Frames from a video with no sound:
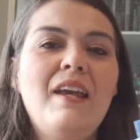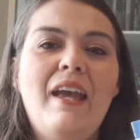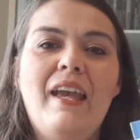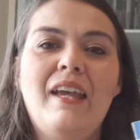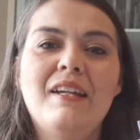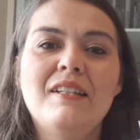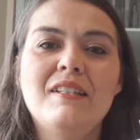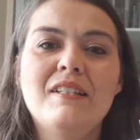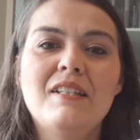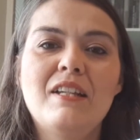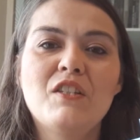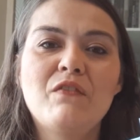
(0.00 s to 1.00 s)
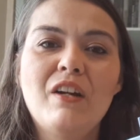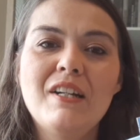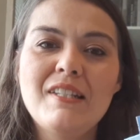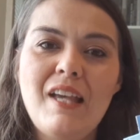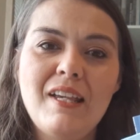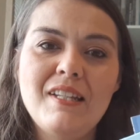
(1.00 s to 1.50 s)
And as far
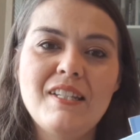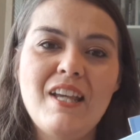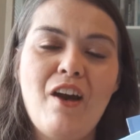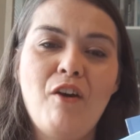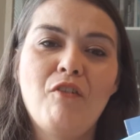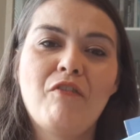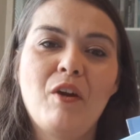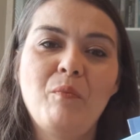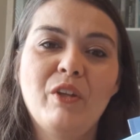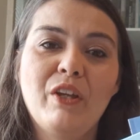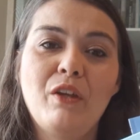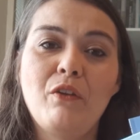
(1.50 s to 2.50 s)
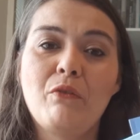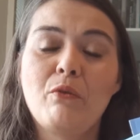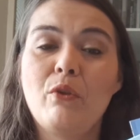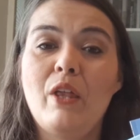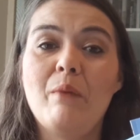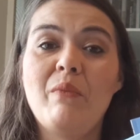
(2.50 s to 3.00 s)
as I can tell from looking
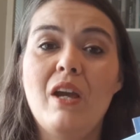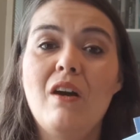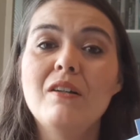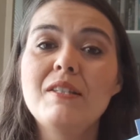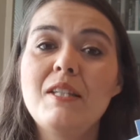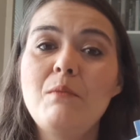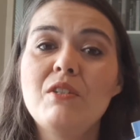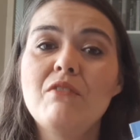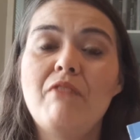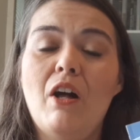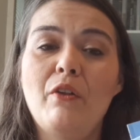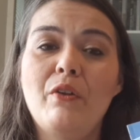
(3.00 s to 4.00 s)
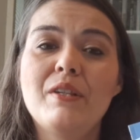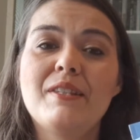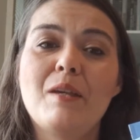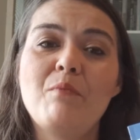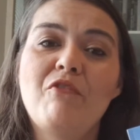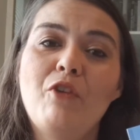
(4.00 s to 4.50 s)
through them, they all seem to follow the
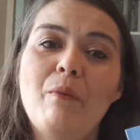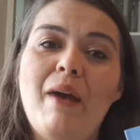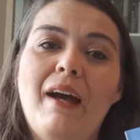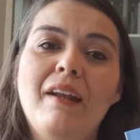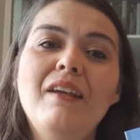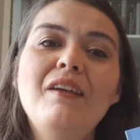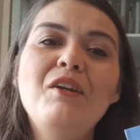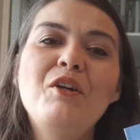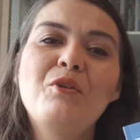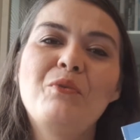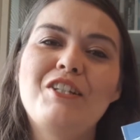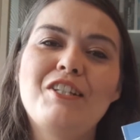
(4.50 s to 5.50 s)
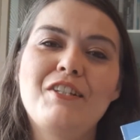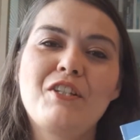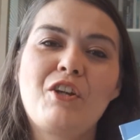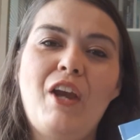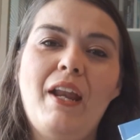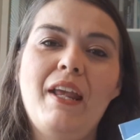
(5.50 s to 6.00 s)
same format, which is
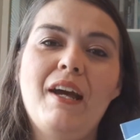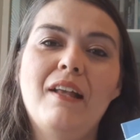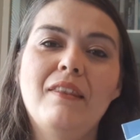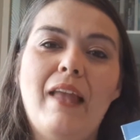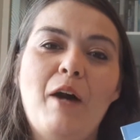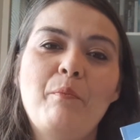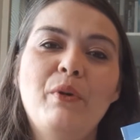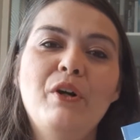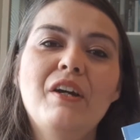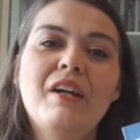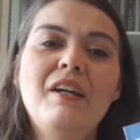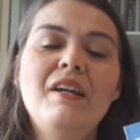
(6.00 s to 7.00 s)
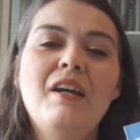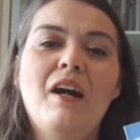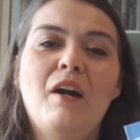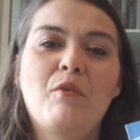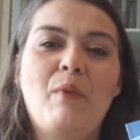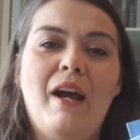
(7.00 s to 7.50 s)
creating a lap book
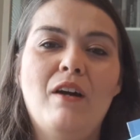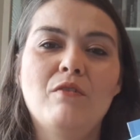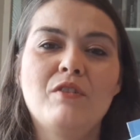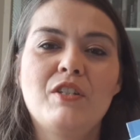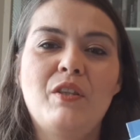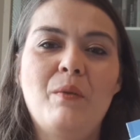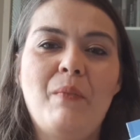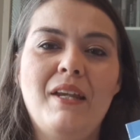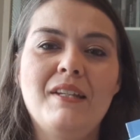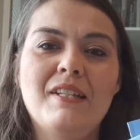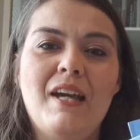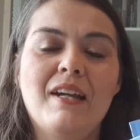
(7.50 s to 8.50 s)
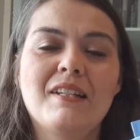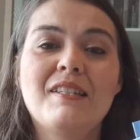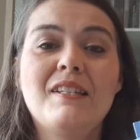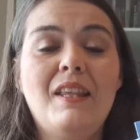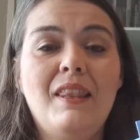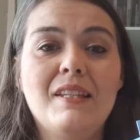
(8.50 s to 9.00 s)
around the main
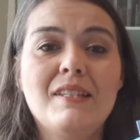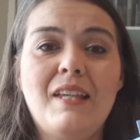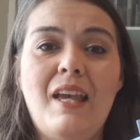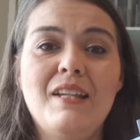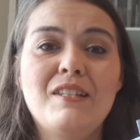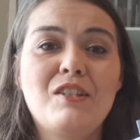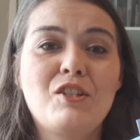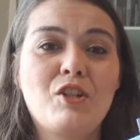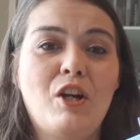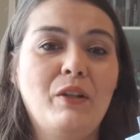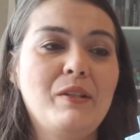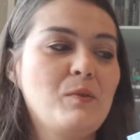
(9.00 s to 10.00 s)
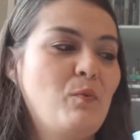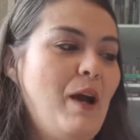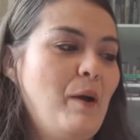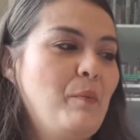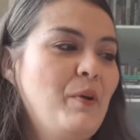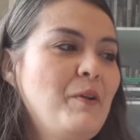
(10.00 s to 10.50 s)
text, in this case, Charlotte's Web.